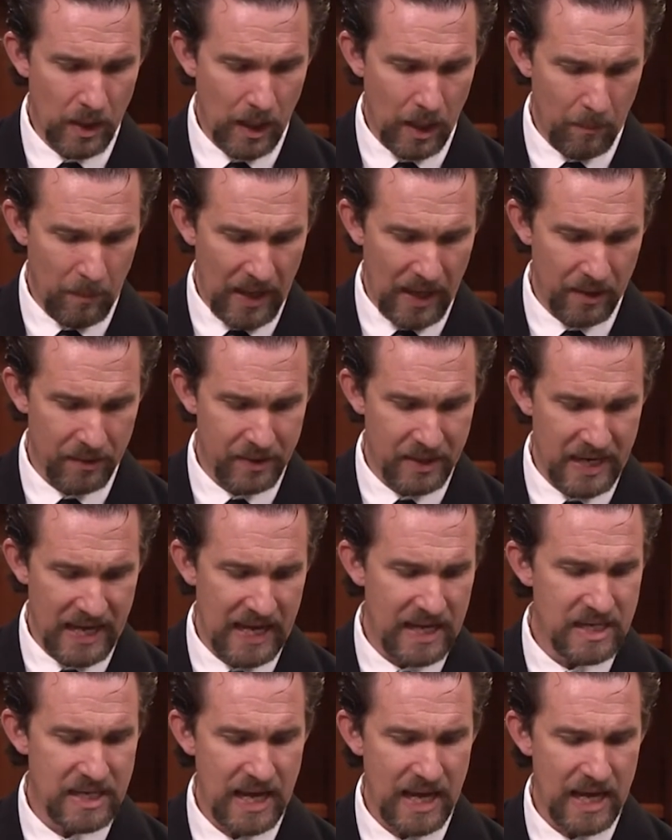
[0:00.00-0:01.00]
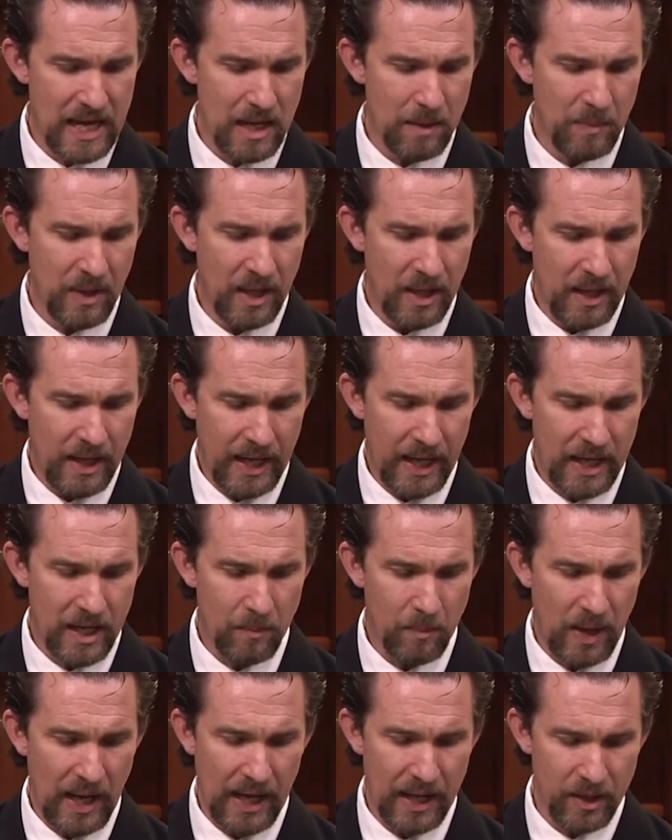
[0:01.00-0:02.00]
about Nadab and
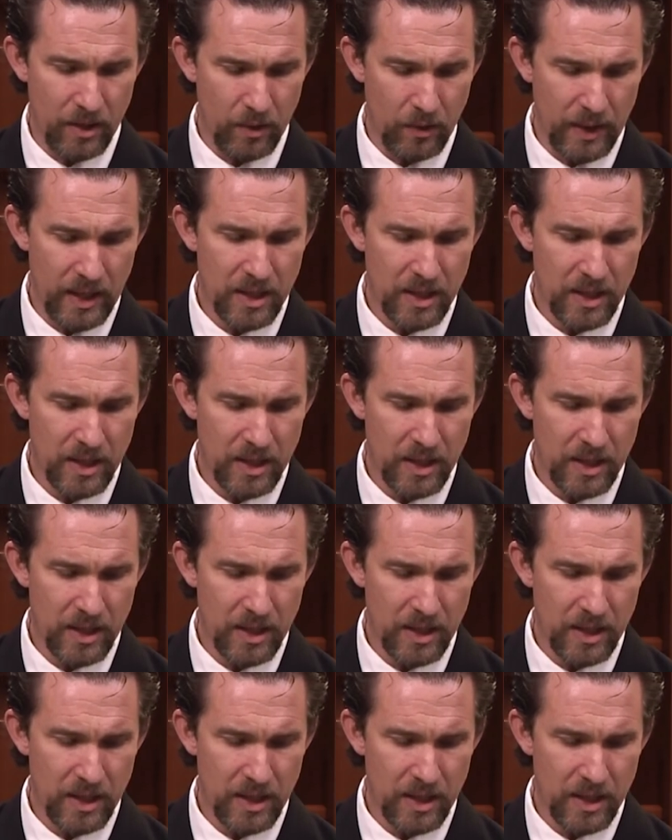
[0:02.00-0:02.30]
Abihu.